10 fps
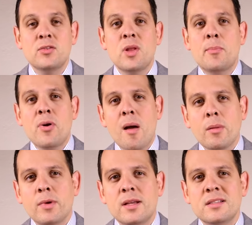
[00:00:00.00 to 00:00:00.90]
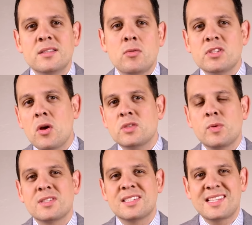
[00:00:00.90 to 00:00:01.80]
So the problem is those socks
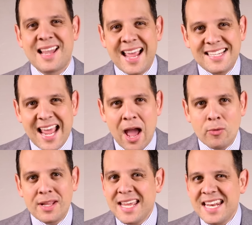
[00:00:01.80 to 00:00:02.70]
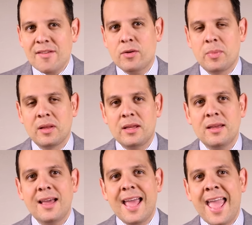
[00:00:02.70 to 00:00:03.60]
will slide down inevitably